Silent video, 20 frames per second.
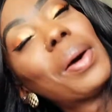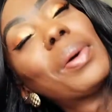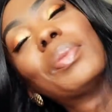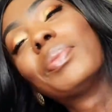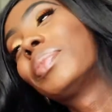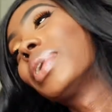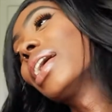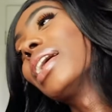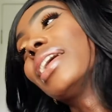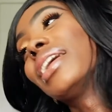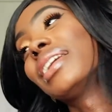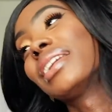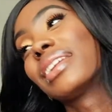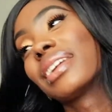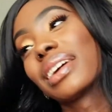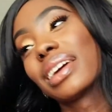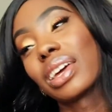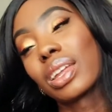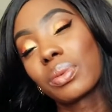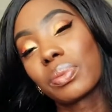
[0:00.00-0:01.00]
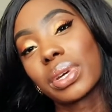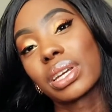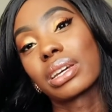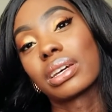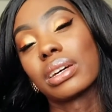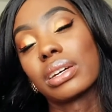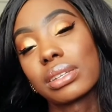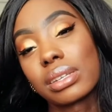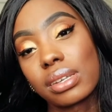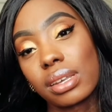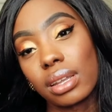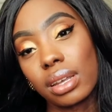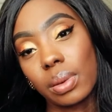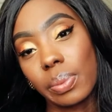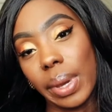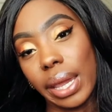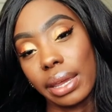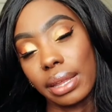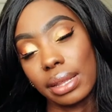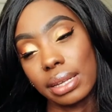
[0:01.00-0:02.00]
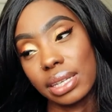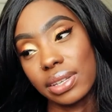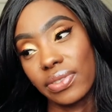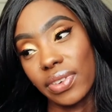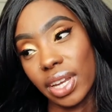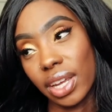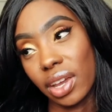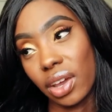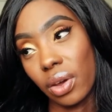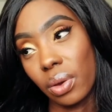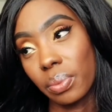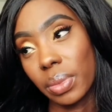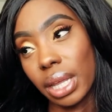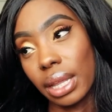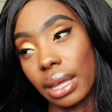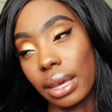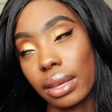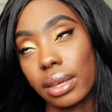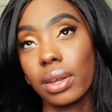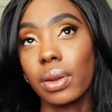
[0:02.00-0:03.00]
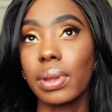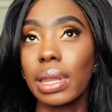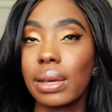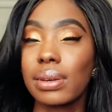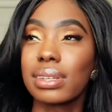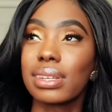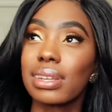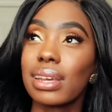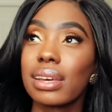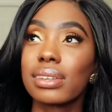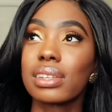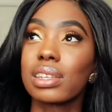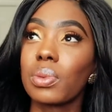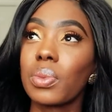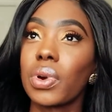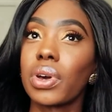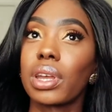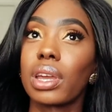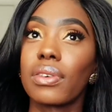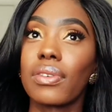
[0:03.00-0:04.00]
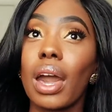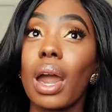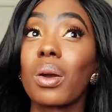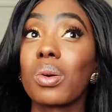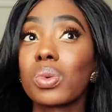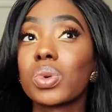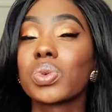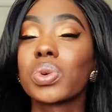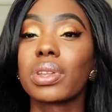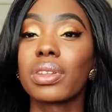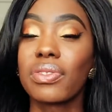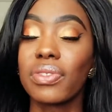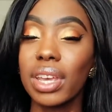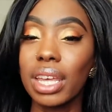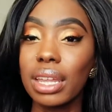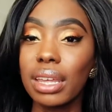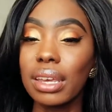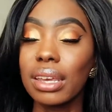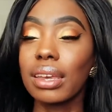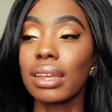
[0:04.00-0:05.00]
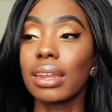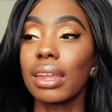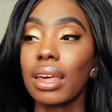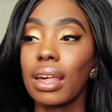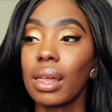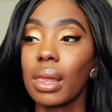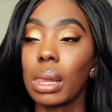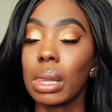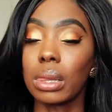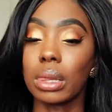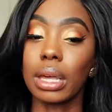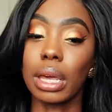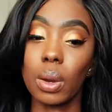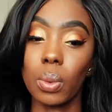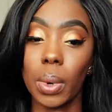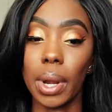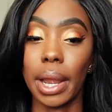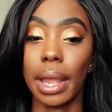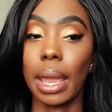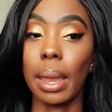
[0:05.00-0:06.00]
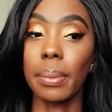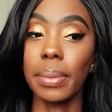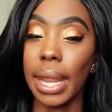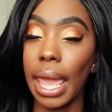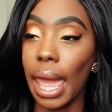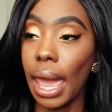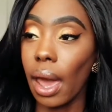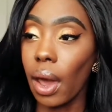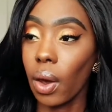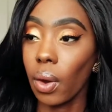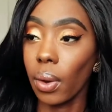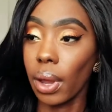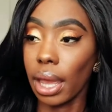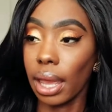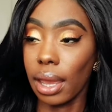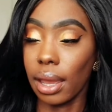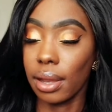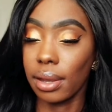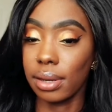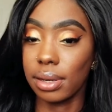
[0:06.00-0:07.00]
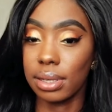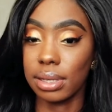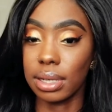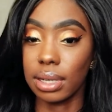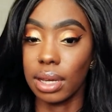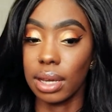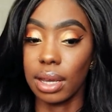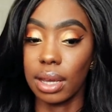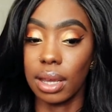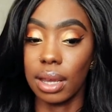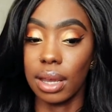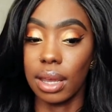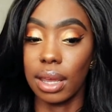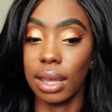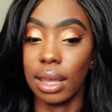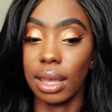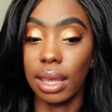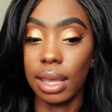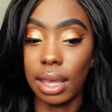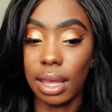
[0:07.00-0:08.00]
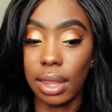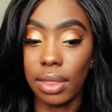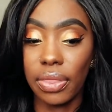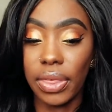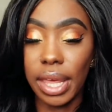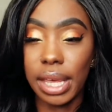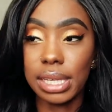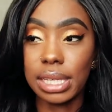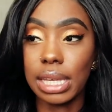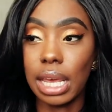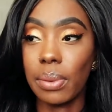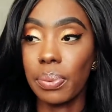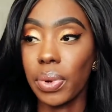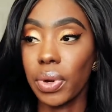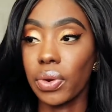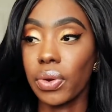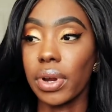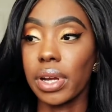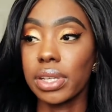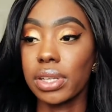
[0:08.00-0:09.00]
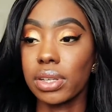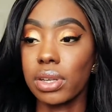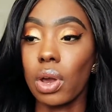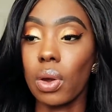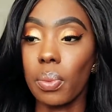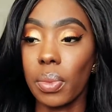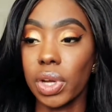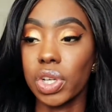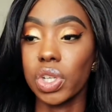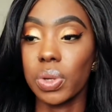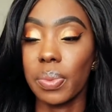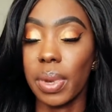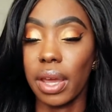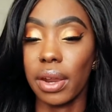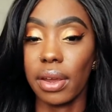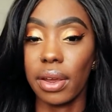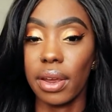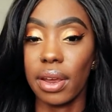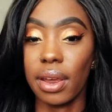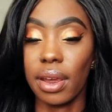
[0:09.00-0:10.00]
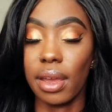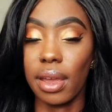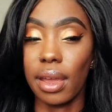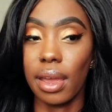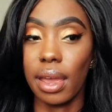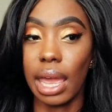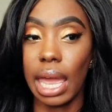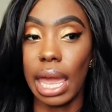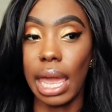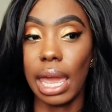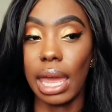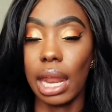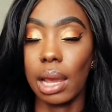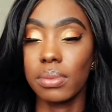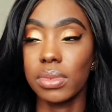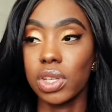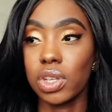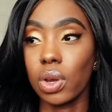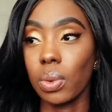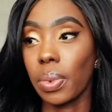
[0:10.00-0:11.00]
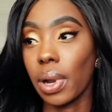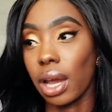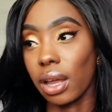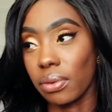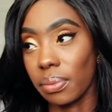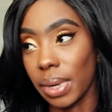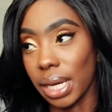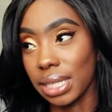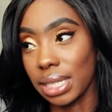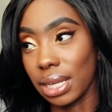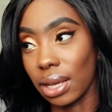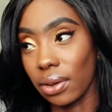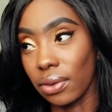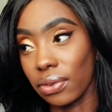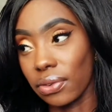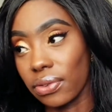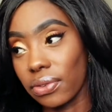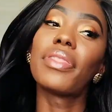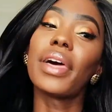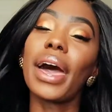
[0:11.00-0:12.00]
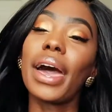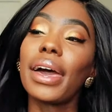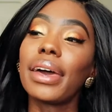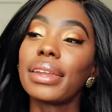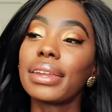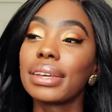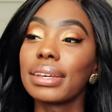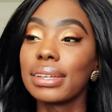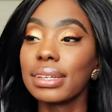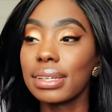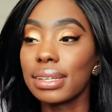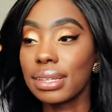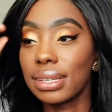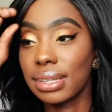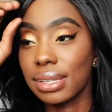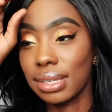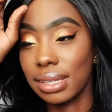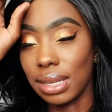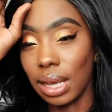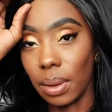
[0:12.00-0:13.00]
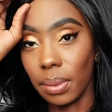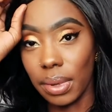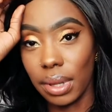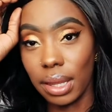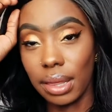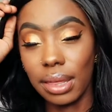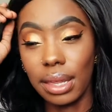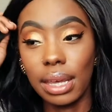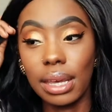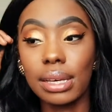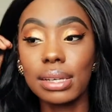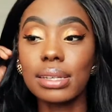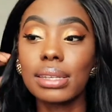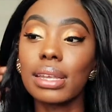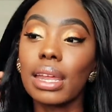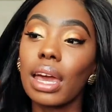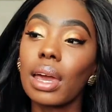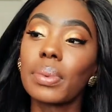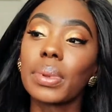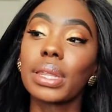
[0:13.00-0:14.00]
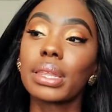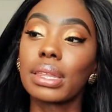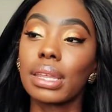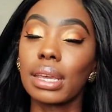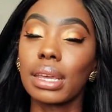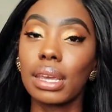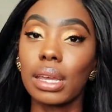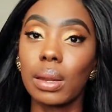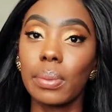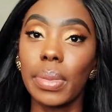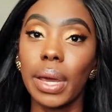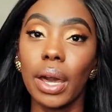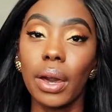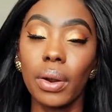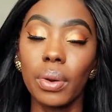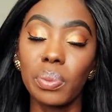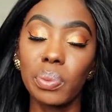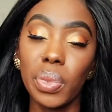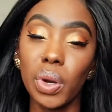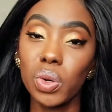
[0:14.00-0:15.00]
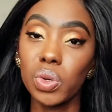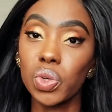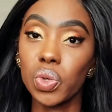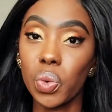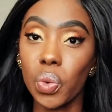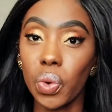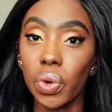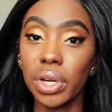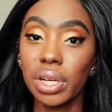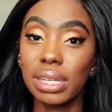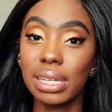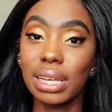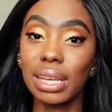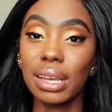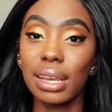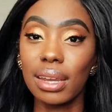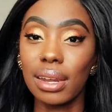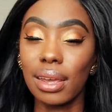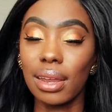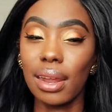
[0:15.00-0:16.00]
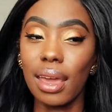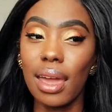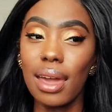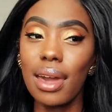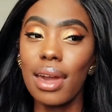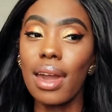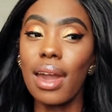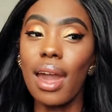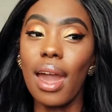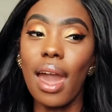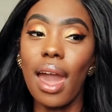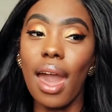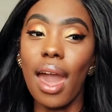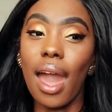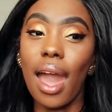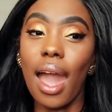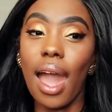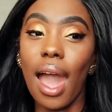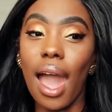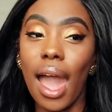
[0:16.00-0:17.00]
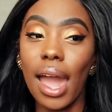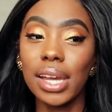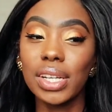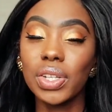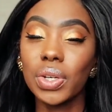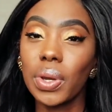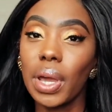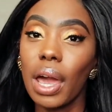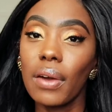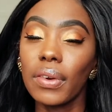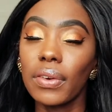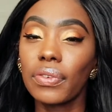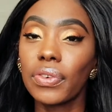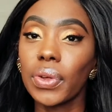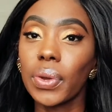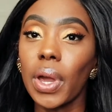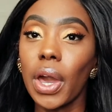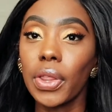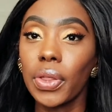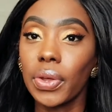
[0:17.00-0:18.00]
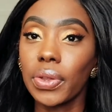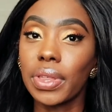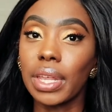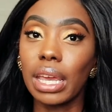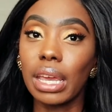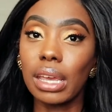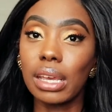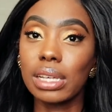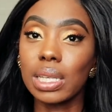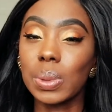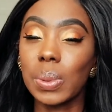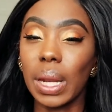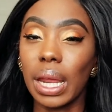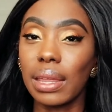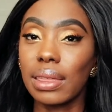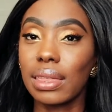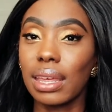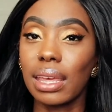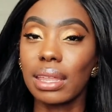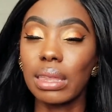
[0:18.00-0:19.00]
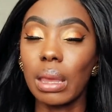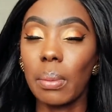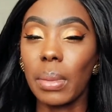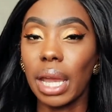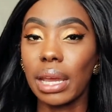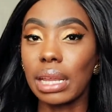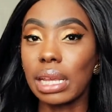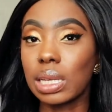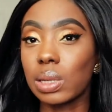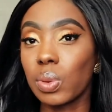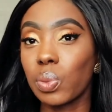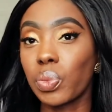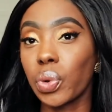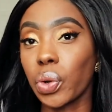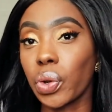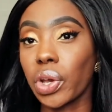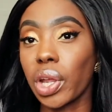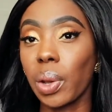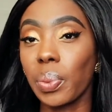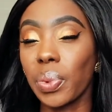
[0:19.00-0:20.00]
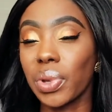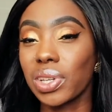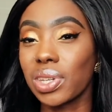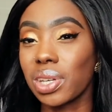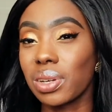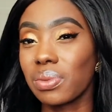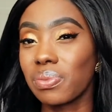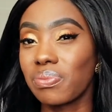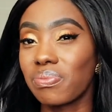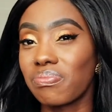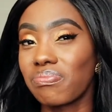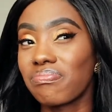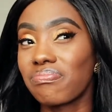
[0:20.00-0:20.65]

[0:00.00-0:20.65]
But it'll be good to look back at this video and be like, you know, that was a testimony of how I was really feeling, and look at where I am now, and things have progressed so much better, and I'm so proud of myself. That is some of the things that I've been thinking about post-quarantine, and I do have a few other things, but I think they might need to be broken up into